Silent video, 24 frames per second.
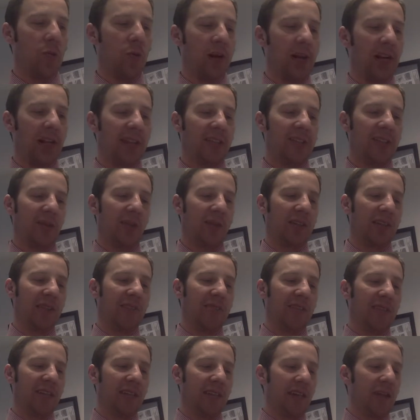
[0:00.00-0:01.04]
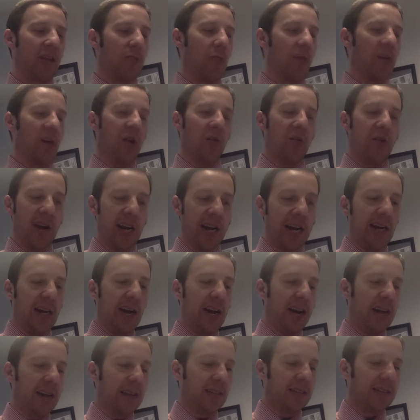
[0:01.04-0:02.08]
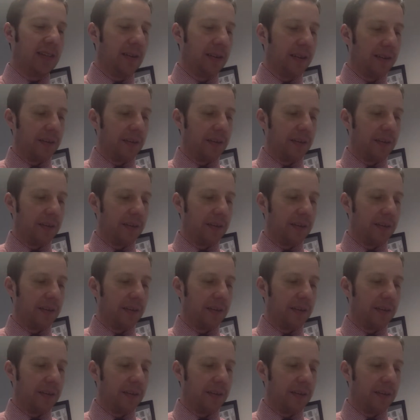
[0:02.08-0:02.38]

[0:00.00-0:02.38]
We're gonna listen to what they have to say. We're gonna recognize